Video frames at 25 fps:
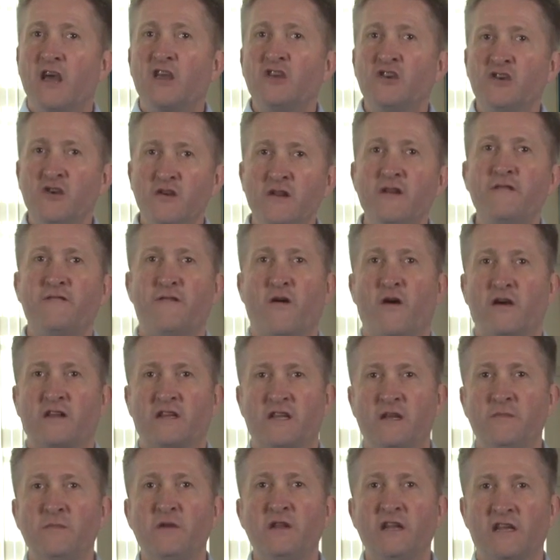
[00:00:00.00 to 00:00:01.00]

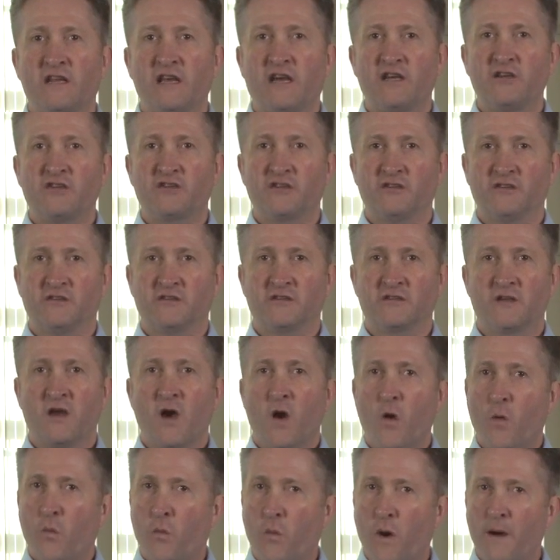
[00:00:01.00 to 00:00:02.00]
unified communications.
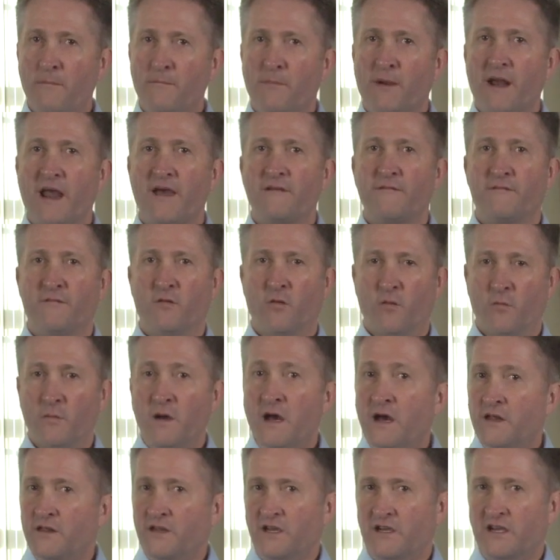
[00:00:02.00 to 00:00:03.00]
One platform
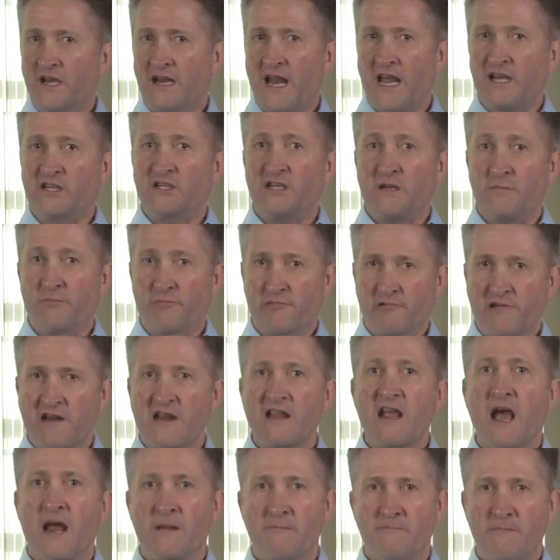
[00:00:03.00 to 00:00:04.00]
that can actually
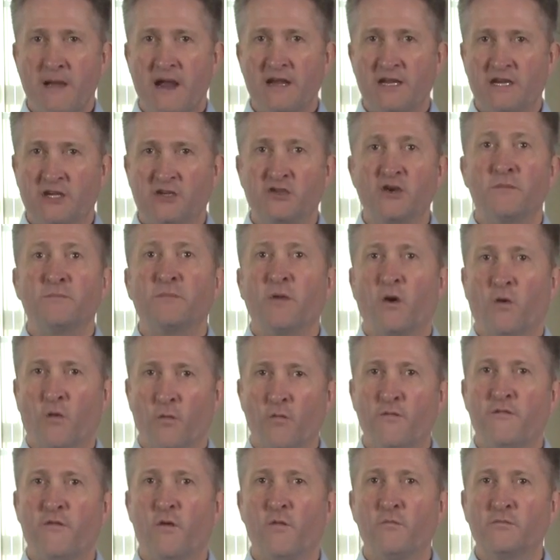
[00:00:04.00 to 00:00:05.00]
bring and manage
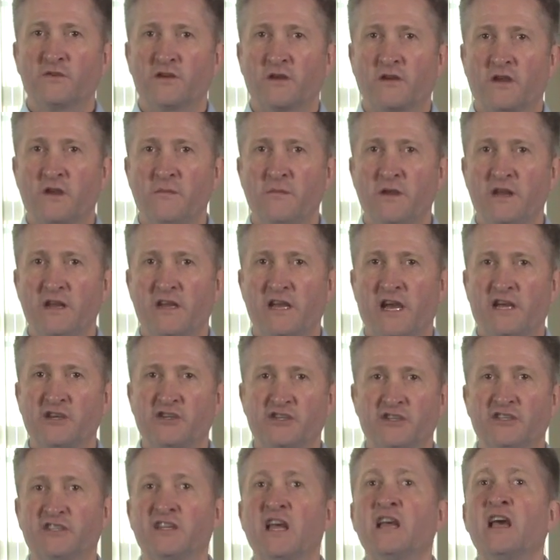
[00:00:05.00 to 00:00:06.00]
all forms of
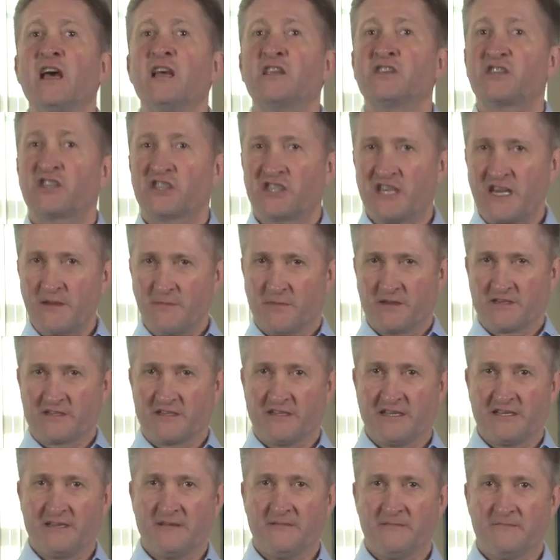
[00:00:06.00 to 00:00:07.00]
communication
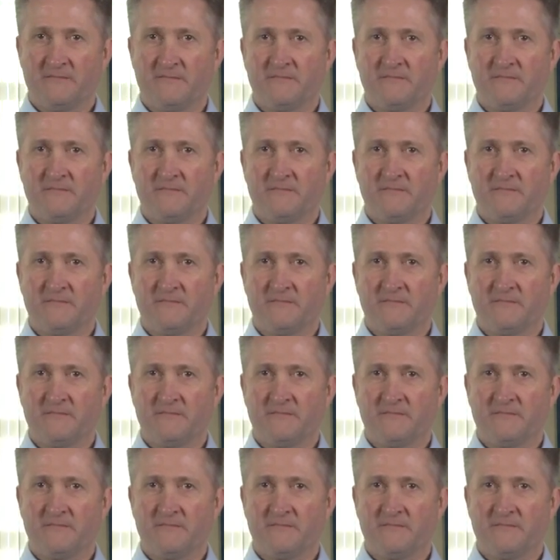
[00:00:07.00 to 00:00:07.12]
seamlessly.